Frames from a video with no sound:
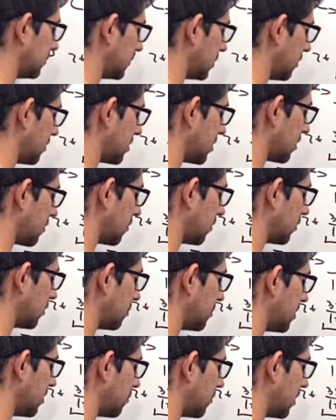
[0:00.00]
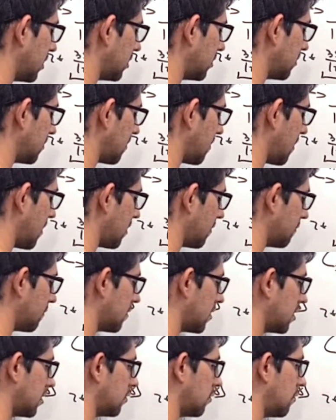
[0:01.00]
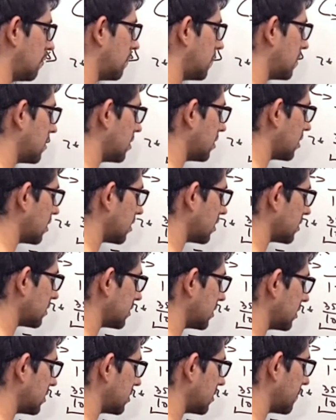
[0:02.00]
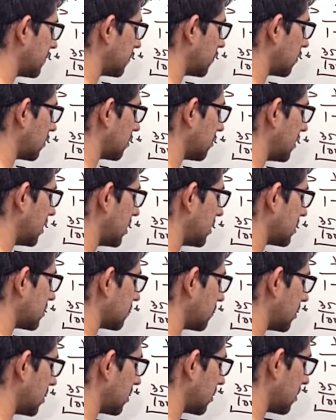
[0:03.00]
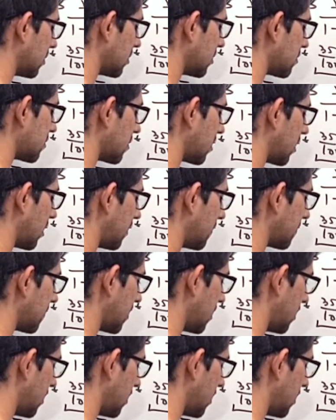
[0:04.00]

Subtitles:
So it's equal to b1. 1 over 64 minus 1, here you have,